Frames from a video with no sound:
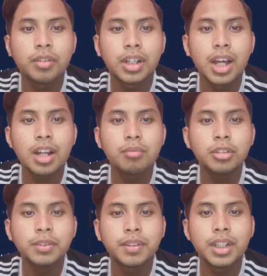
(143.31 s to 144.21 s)
the
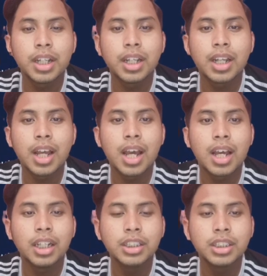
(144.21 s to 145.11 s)
atmosphere in
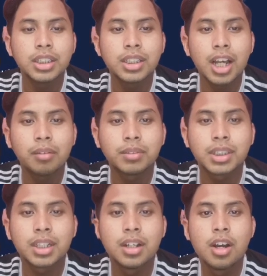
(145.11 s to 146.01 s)
ancient times.